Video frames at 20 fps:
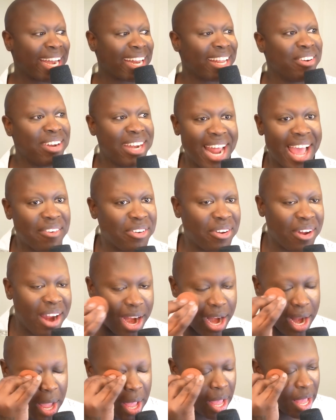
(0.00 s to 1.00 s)
You didn't have no
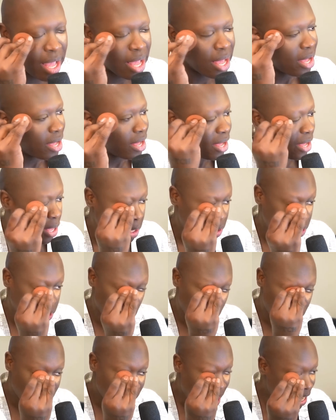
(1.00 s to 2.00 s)
hair. So
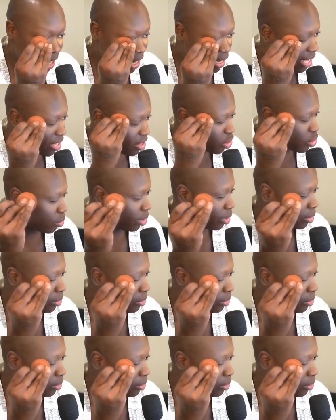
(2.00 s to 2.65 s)
we finally get through.